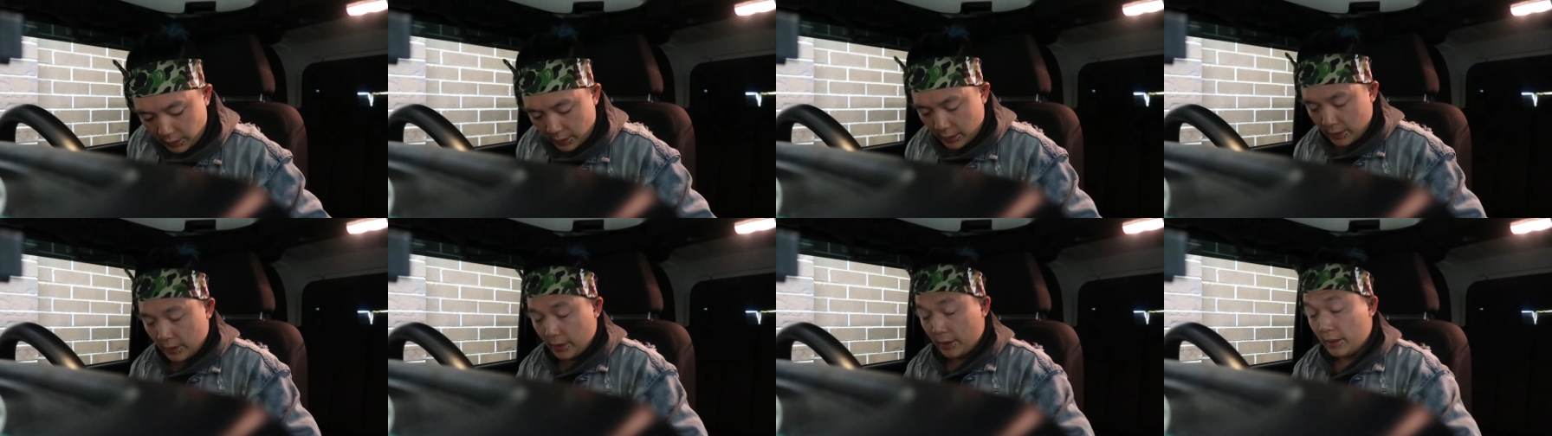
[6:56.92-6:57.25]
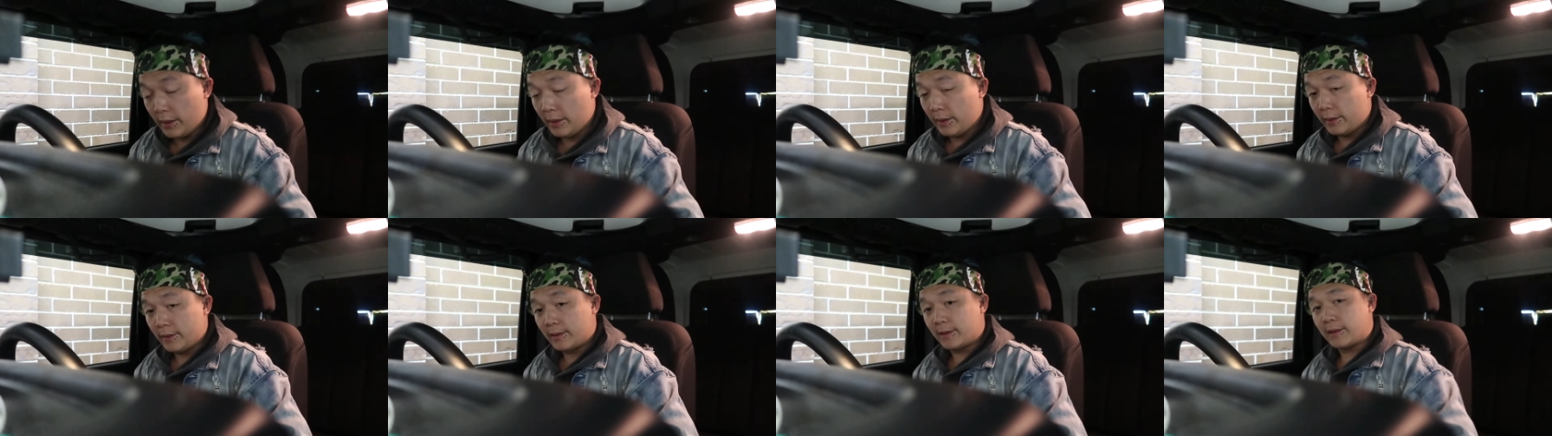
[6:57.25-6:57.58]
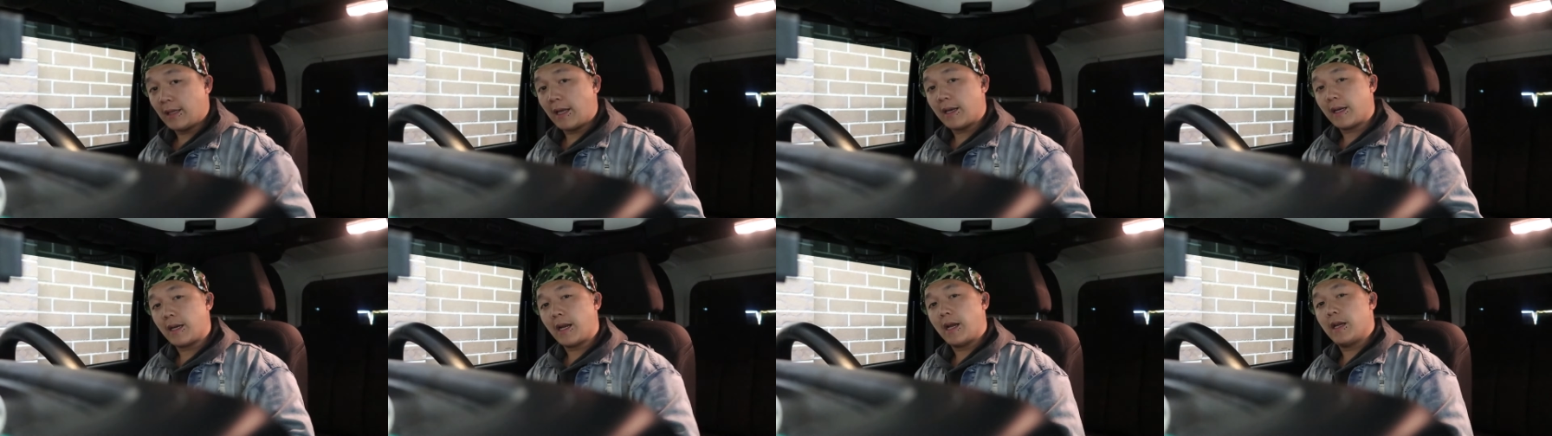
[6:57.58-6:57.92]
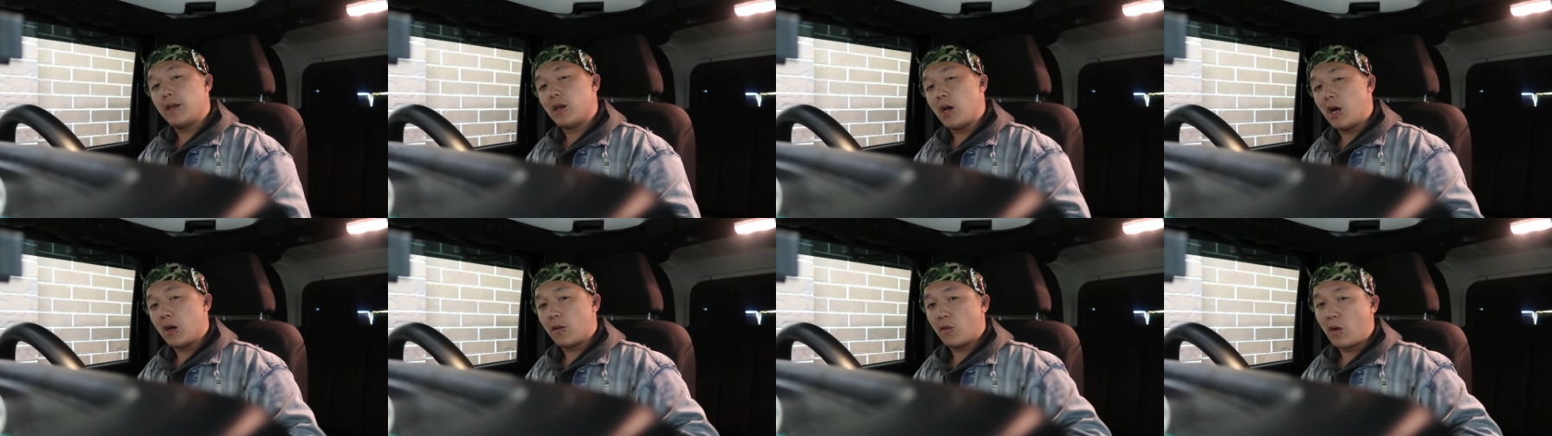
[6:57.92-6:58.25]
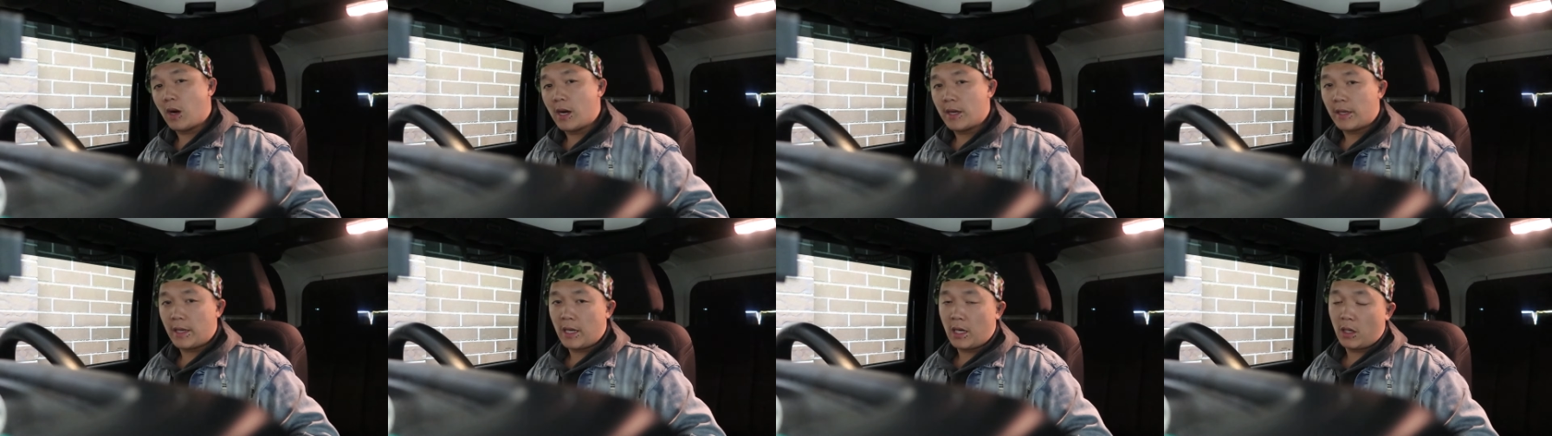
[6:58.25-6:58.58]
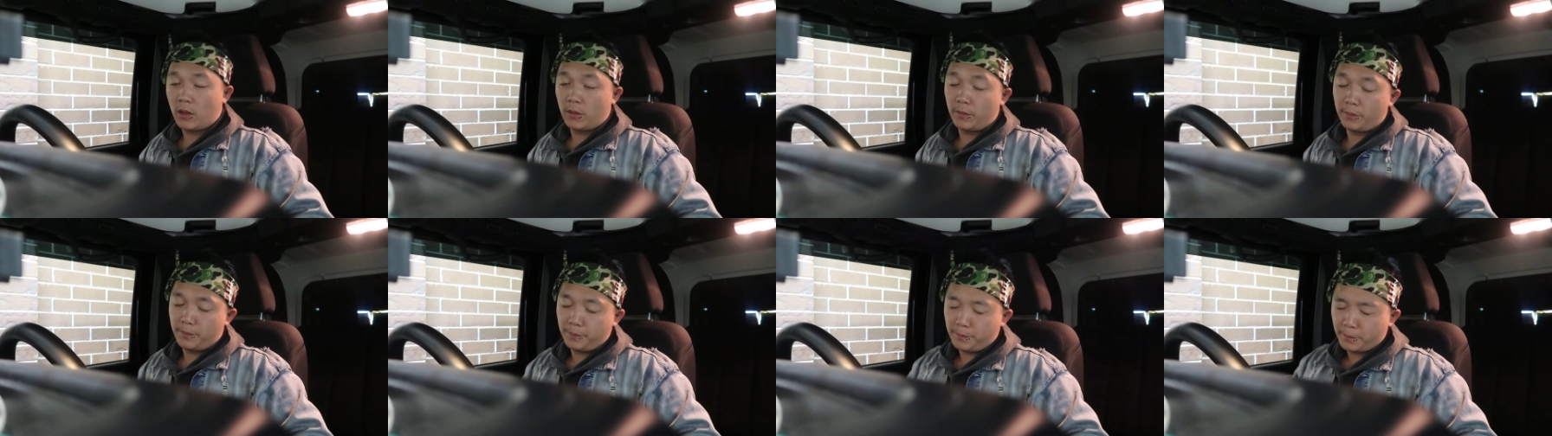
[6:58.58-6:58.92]
it is Saturday night right
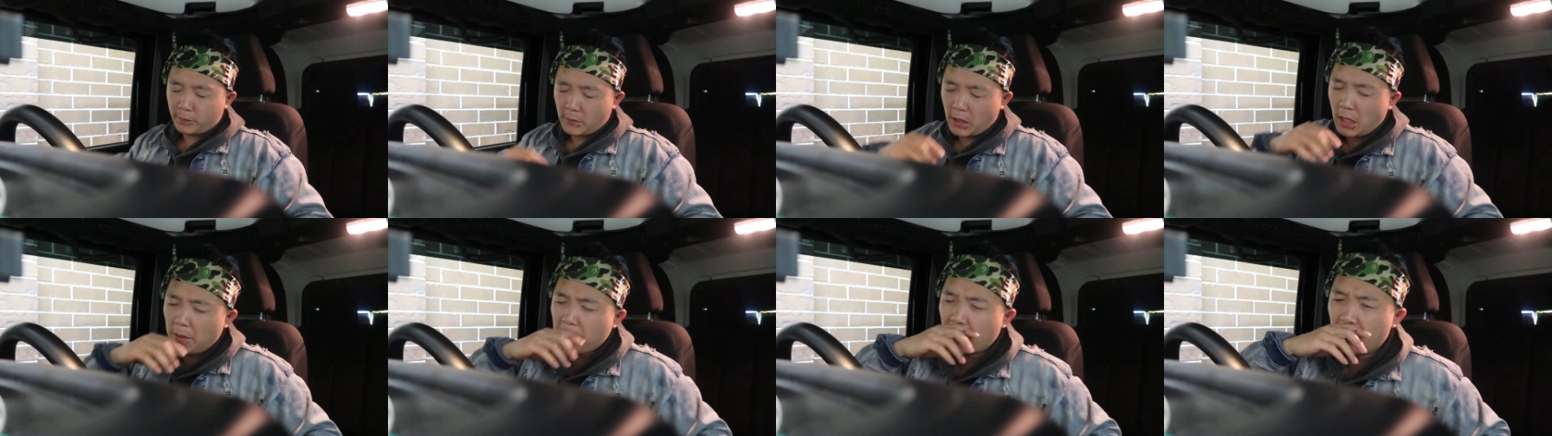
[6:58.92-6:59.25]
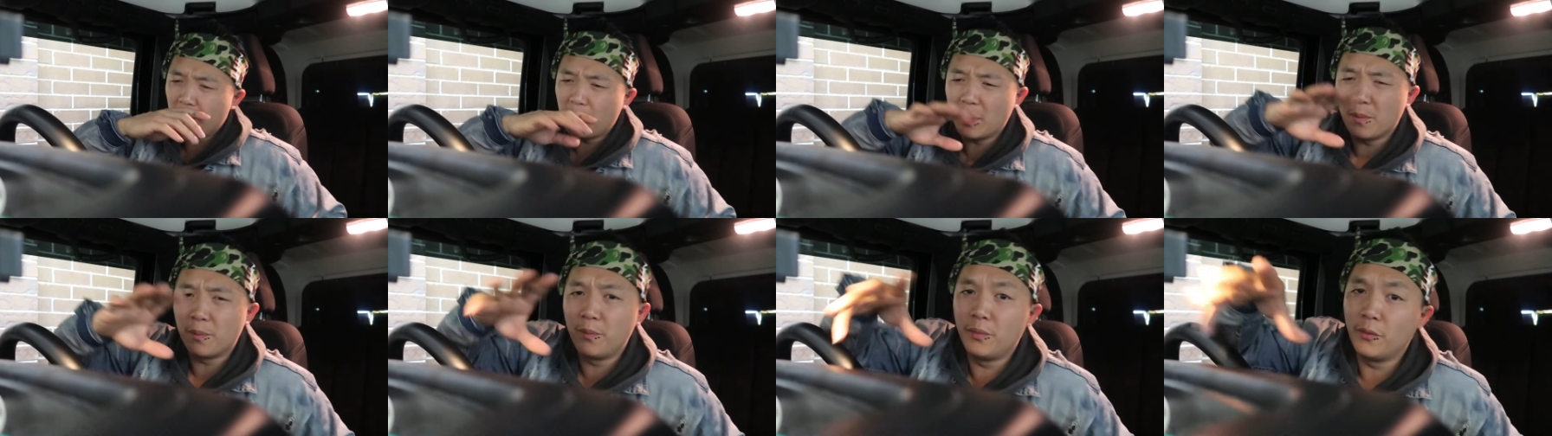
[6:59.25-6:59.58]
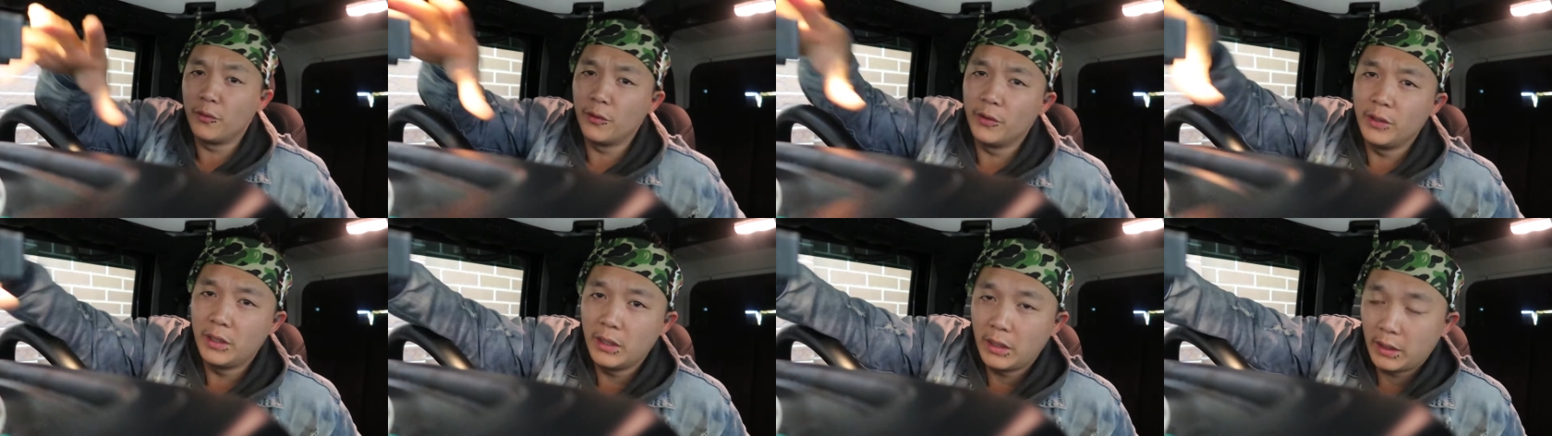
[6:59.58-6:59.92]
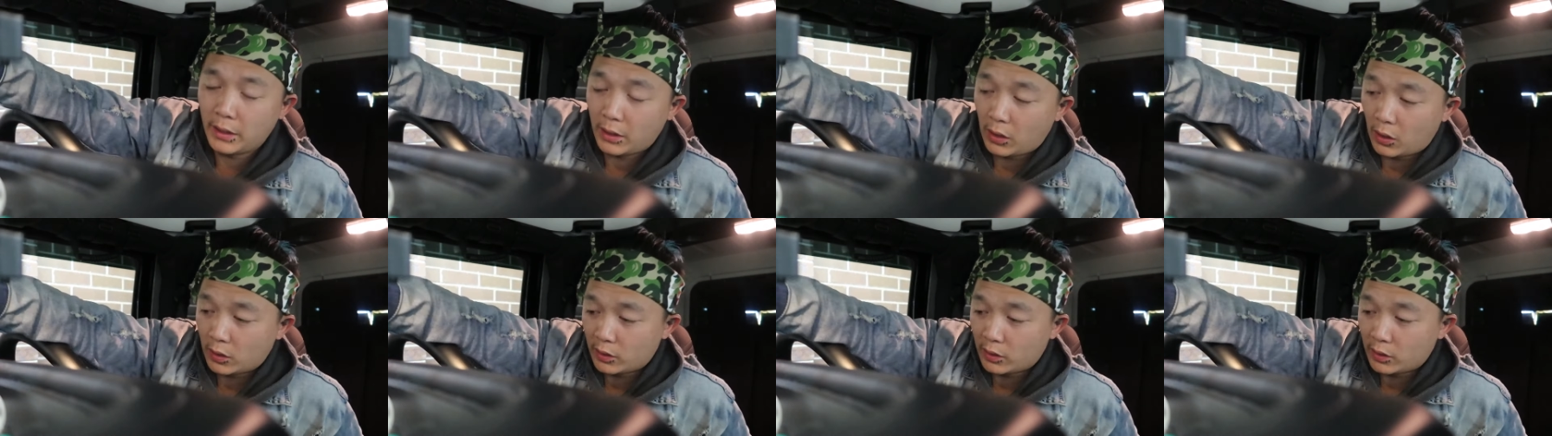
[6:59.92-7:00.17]
now. I'm going to be brutally